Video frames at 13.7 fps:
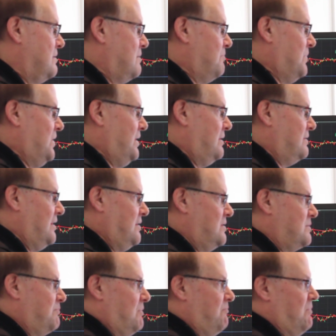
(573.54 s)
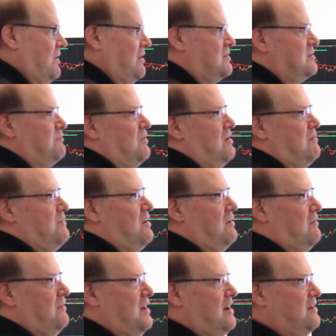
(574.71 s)
but I just bought a small
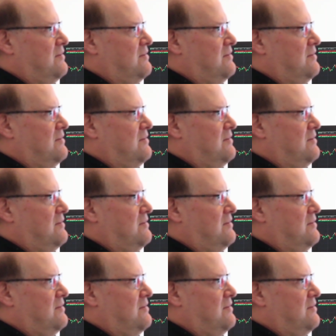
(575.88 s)
amount of that,